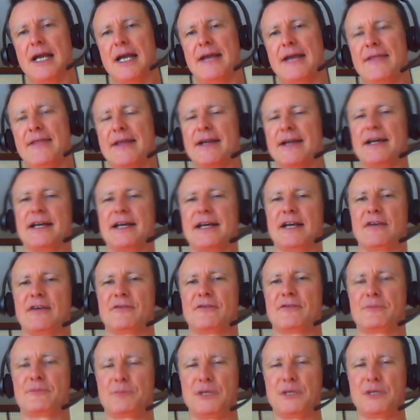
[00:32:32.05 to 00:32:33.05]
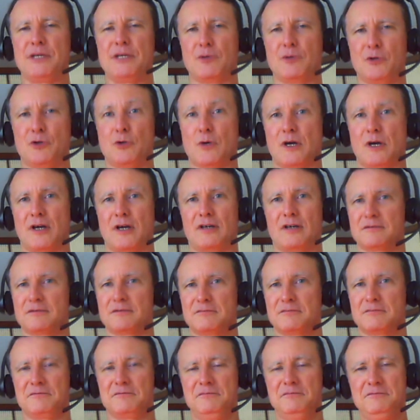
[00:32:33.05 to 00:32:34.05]
And then I have people who
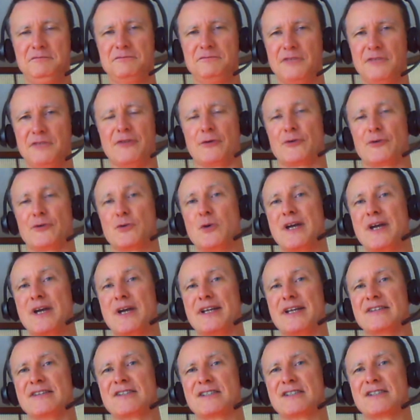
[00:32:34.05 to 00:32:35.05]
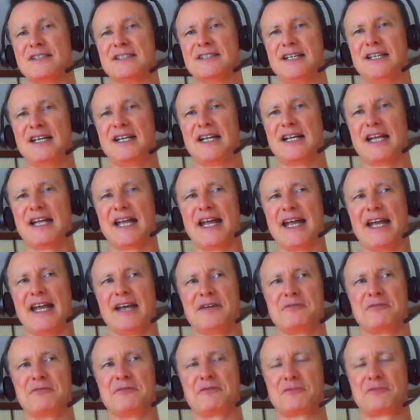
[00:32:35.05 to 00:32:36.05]
are in their 20s,
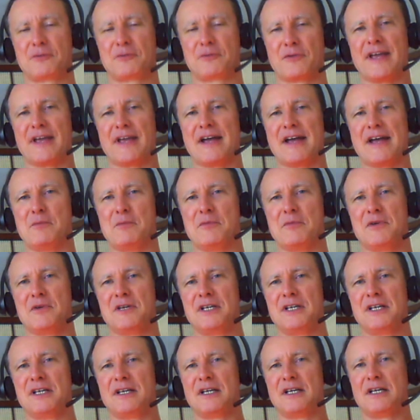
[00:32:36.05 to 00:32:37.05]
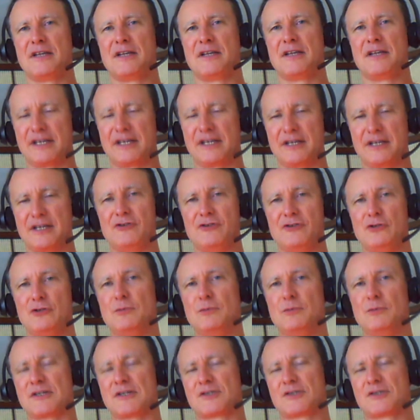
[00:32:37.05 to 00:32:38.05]
and for them, they can do
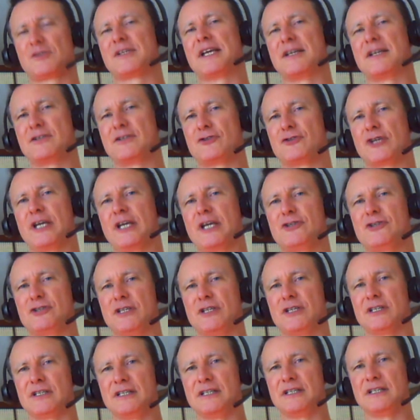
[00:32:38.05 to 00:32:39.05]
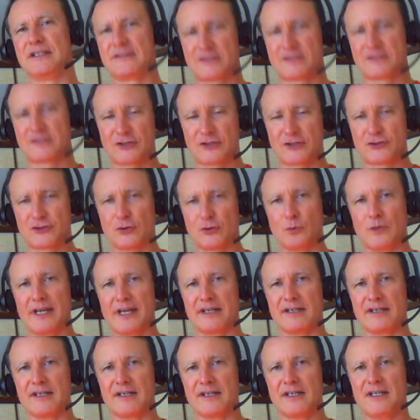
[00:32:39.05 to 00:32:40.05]
muscle tendon changing in such a
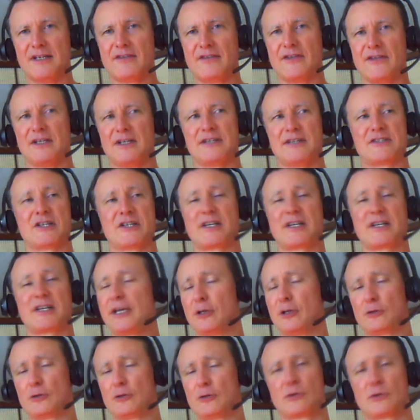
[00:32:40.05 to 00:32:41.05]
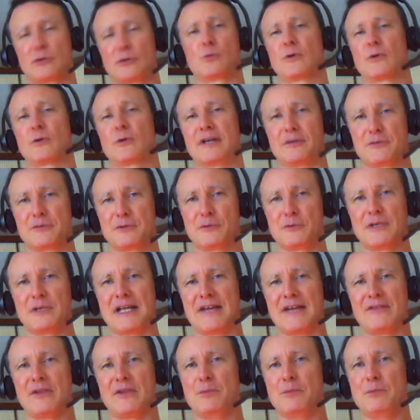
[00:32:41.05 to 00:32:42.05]
way that it's a killer workout that will
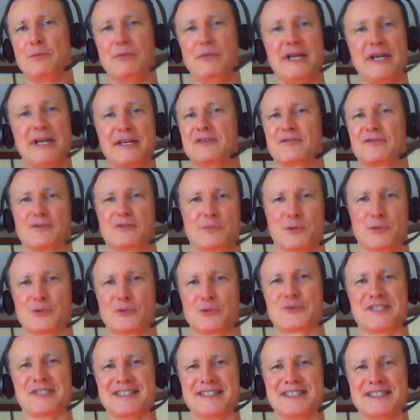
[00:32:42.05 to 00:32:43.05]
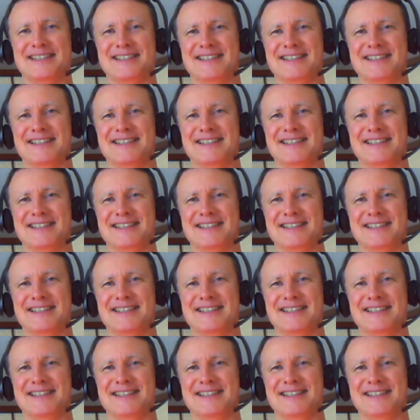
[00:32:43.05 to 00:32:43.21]
have them begging for mercy.